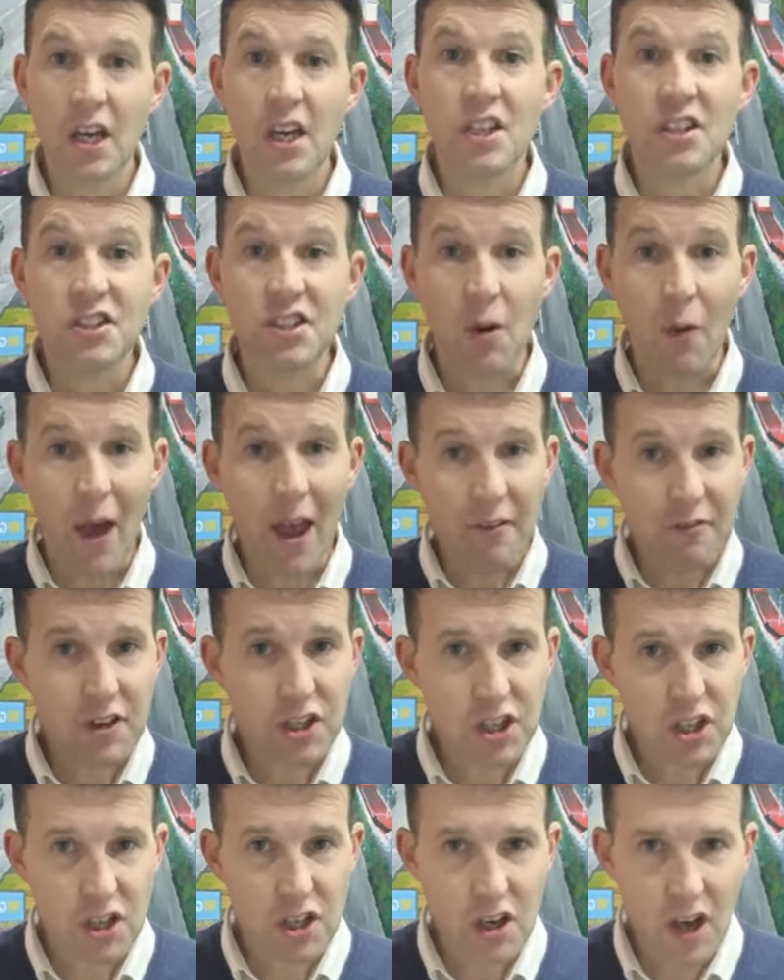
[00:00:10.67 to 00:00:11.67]
So every
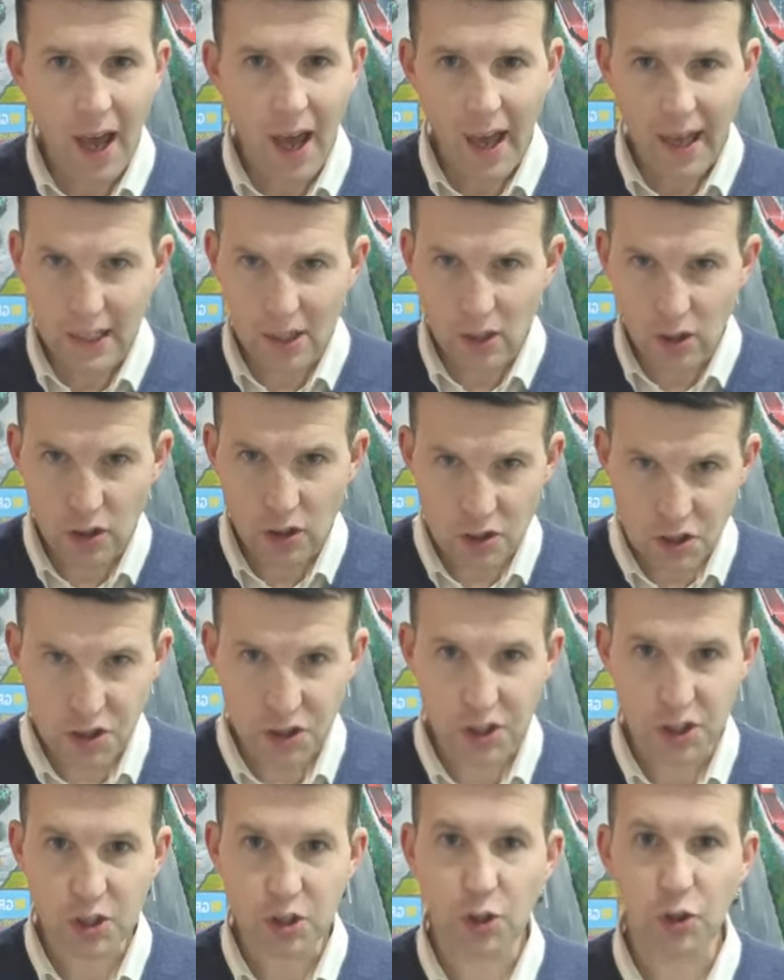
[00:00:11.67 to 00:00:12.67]
year I launch
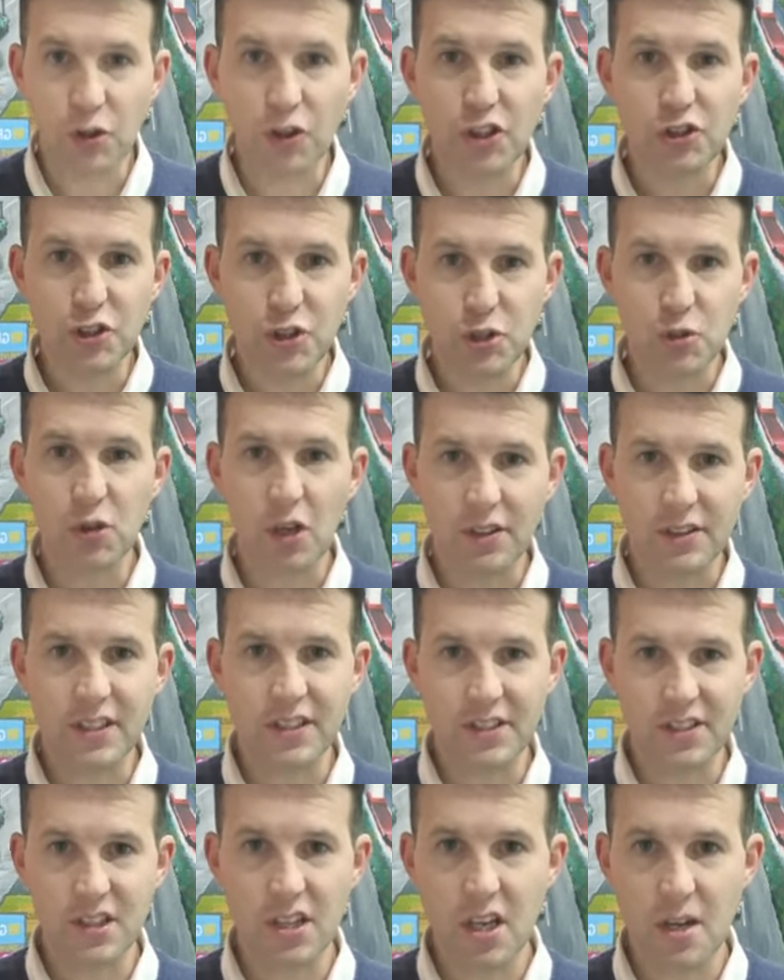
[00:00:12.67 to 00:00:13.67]
something called the Do Not
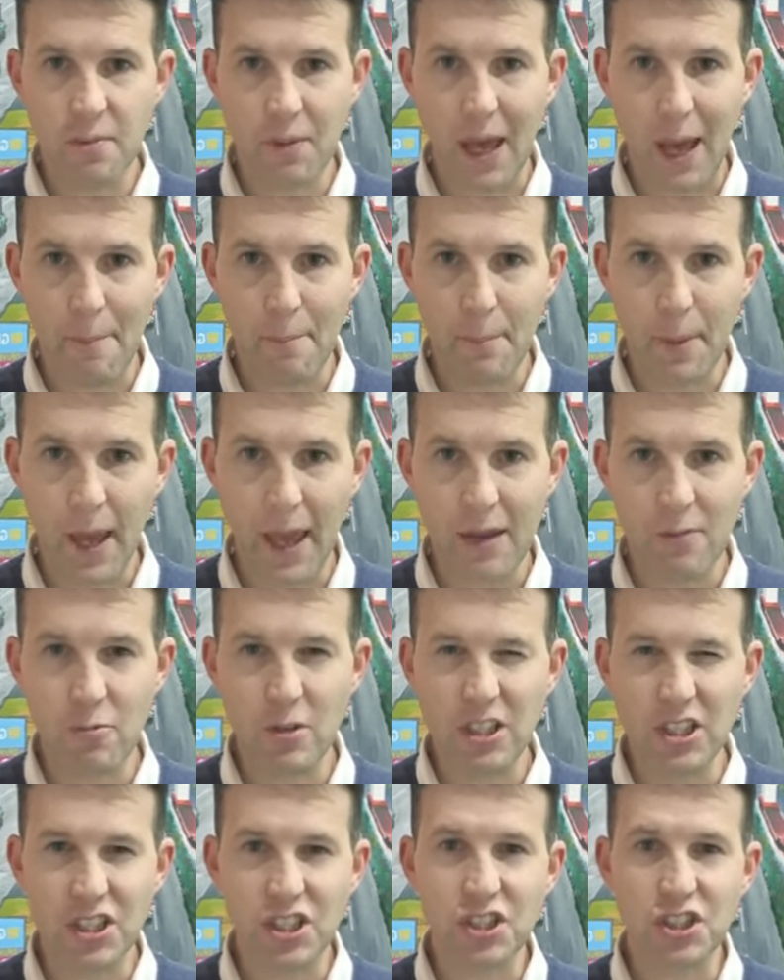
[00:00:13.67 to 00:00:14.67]
Disturb campaign,
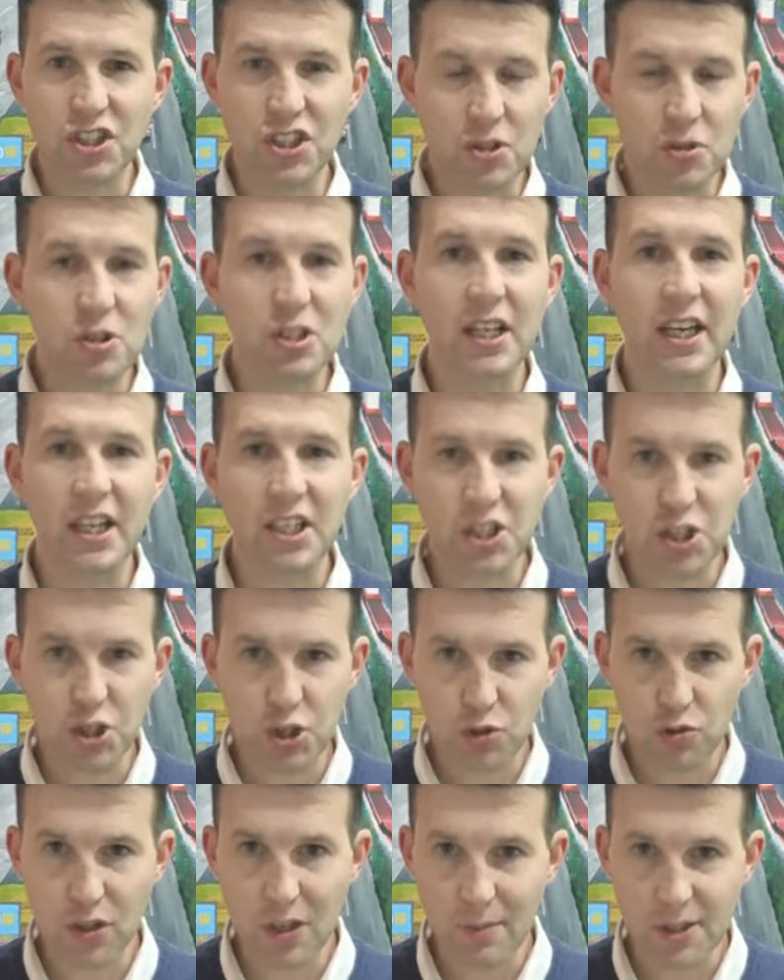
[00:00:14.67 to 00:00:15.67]
which is usually
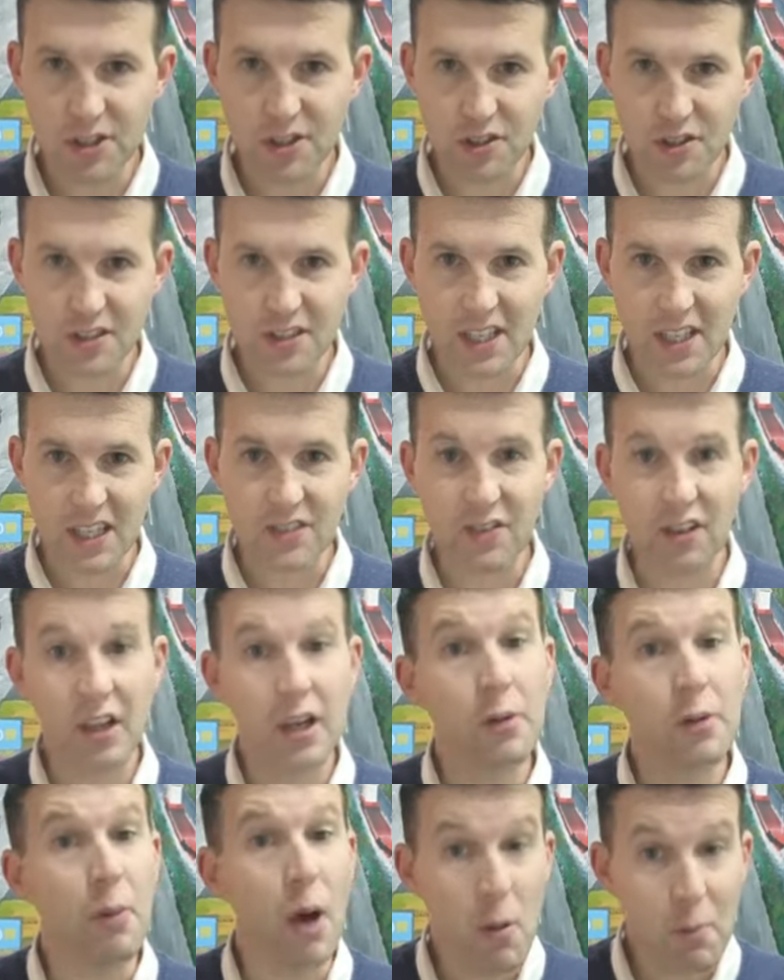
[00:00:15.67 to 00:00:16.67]
extremely successful, and
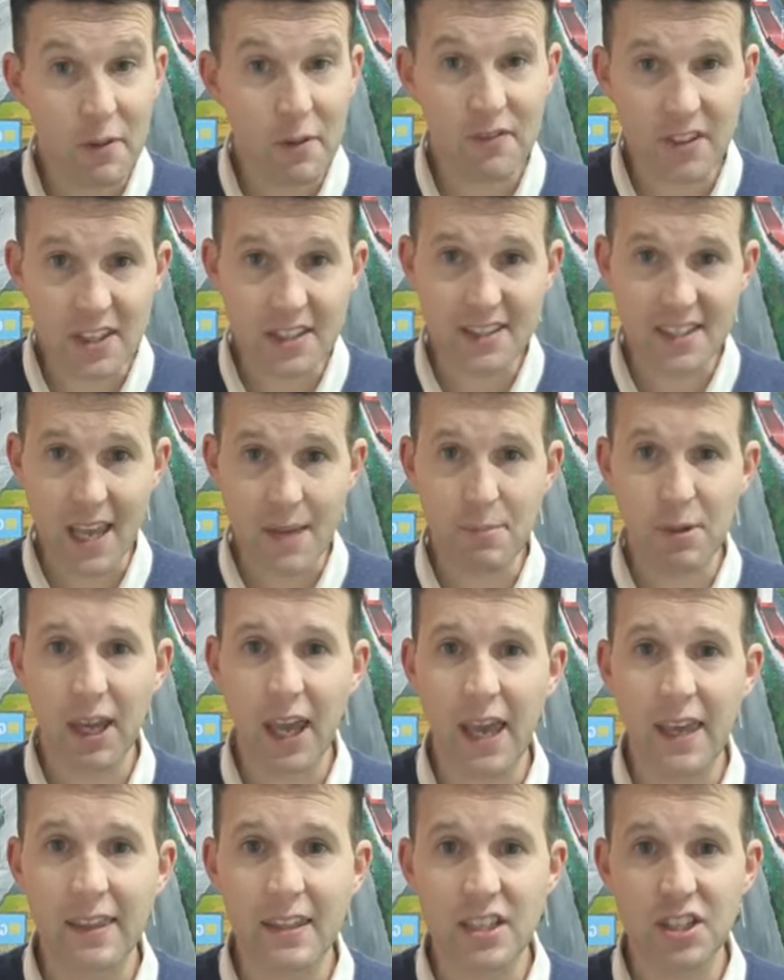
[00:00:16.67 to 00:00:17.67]
I'm hoping for the same
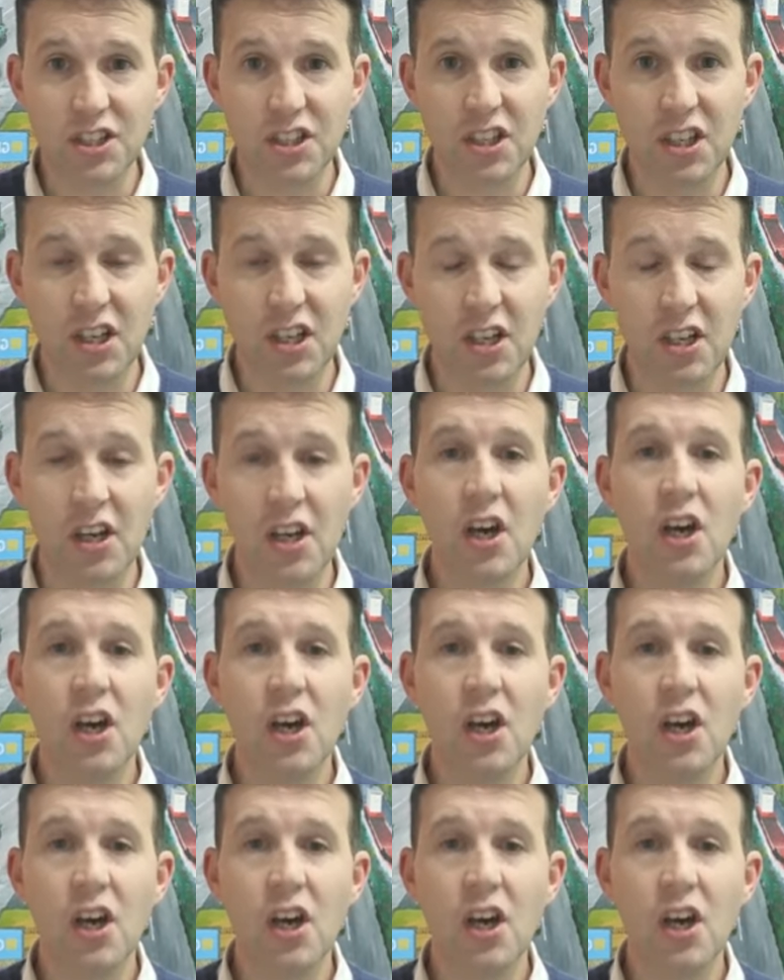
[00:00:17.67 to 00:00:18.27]
again this year.